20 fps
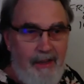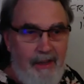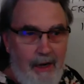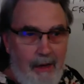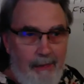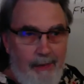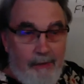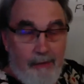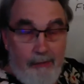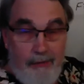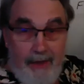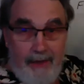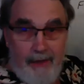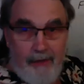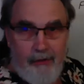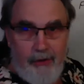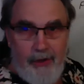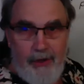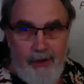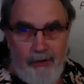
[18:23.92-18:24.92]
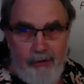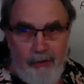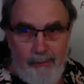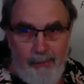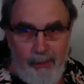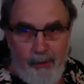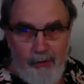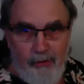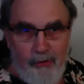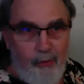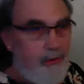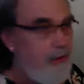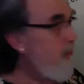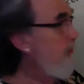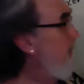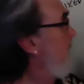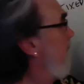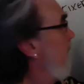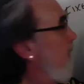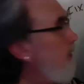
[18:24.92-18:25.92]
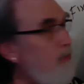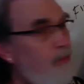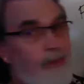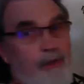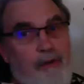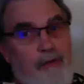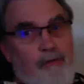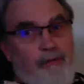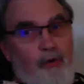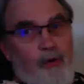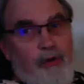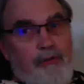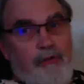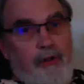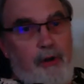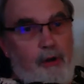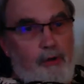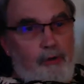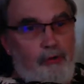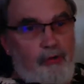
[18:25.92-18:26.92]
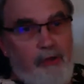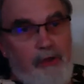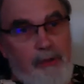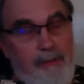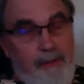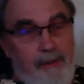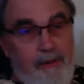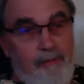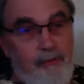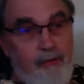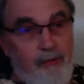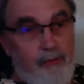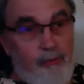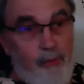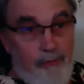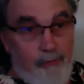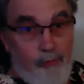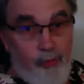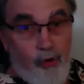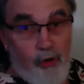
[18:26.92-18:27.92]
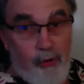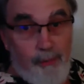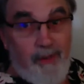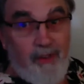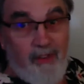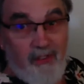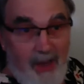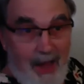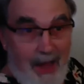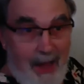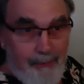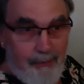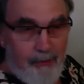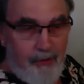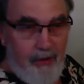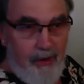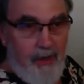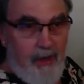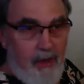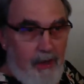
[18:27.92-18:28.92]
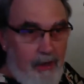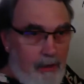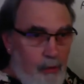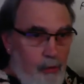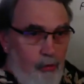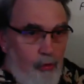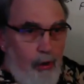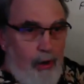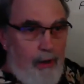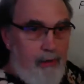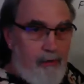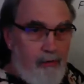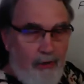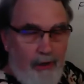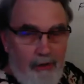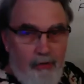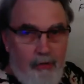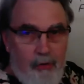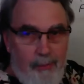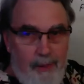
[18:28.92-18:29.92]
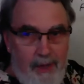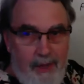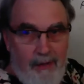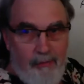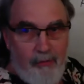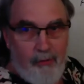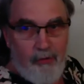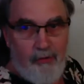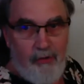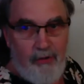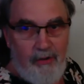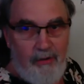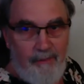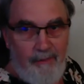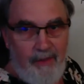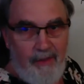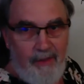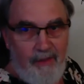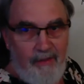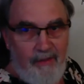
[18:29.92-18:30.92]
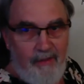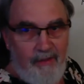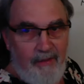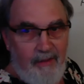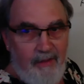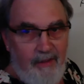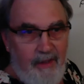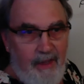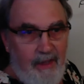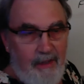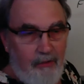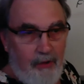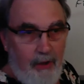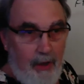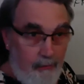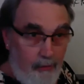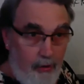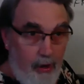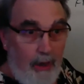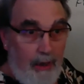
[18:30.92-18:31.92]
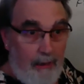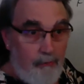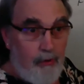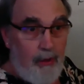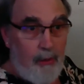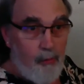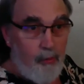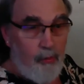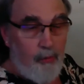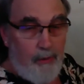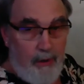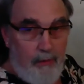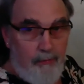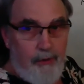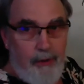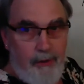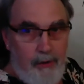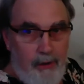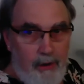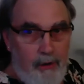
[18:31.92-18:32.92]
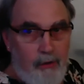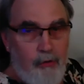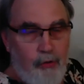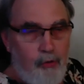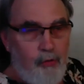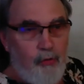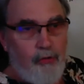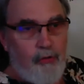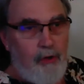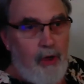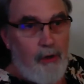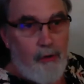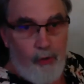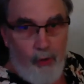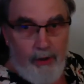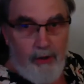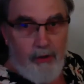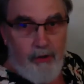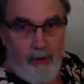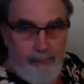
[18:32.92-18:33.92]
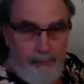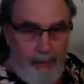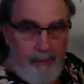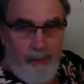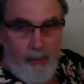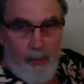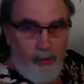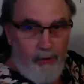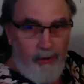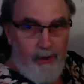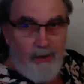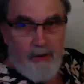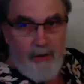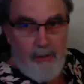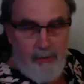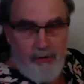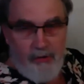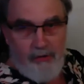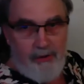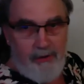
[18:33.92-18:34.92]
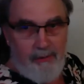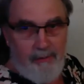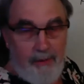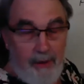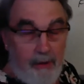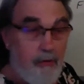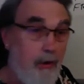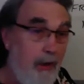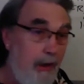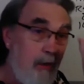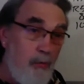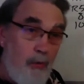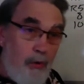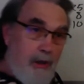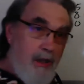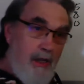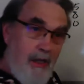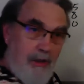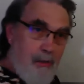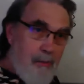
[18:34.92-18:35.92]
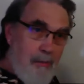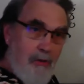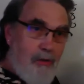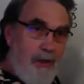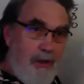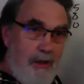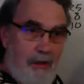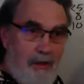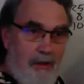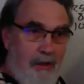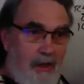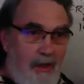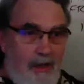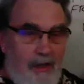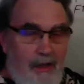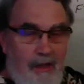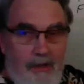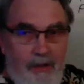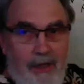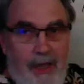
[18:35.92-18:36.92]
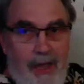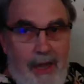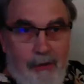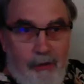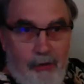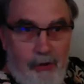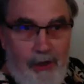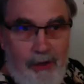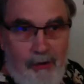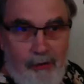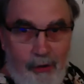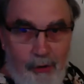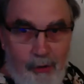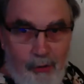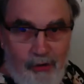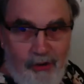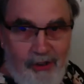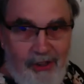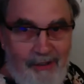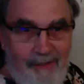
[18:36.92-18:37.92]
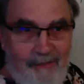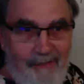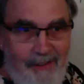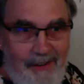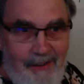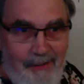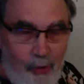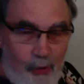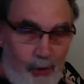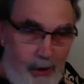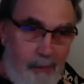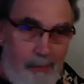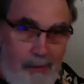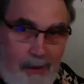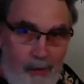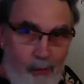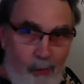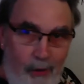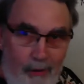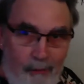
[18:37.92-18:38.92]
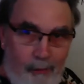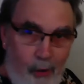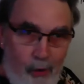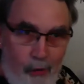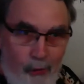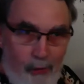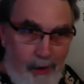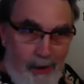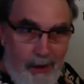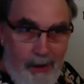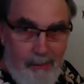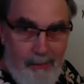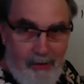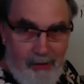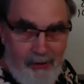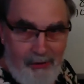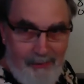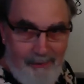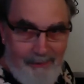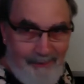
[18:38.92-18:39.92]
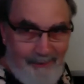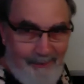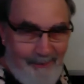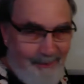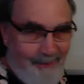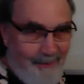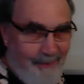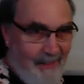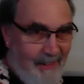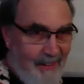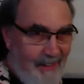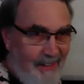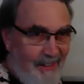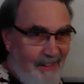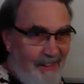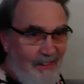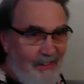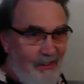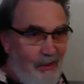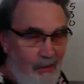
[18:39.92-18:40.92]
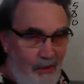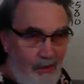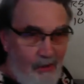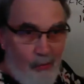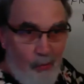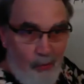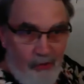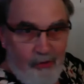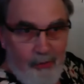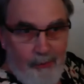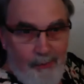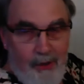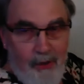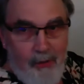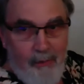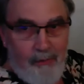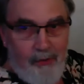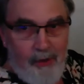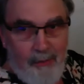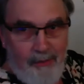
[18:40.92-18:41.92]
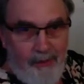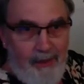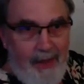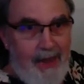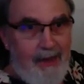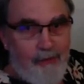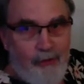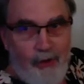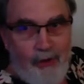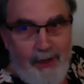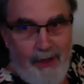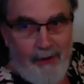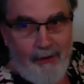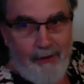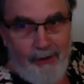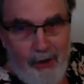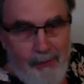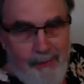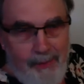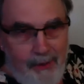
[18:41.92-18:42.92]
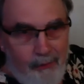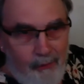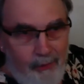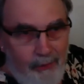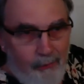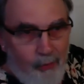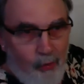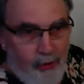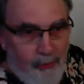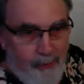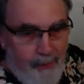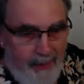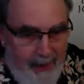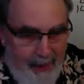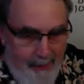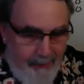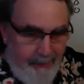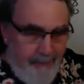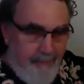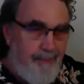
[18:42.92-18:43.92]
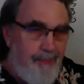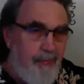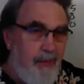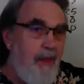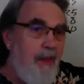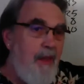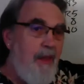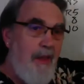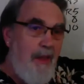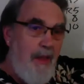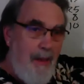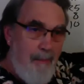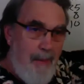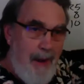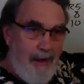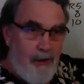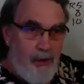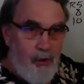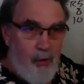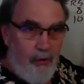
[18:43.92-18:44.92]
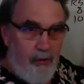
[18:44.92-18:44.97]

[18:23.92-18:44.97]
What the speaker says: And that's that extinction burst. When you've been getting reinforced and all of a sudden the behavior reinforcement stops, you try these extra behaviors. And sometimes that will even induce aggression. People will hit the machine. Now, sometimes when you hit the machine, the can shakes loose. So you end up getting reinforced for hitting the machine. So there's where some accidental intermittent reinforcement happened. Back to our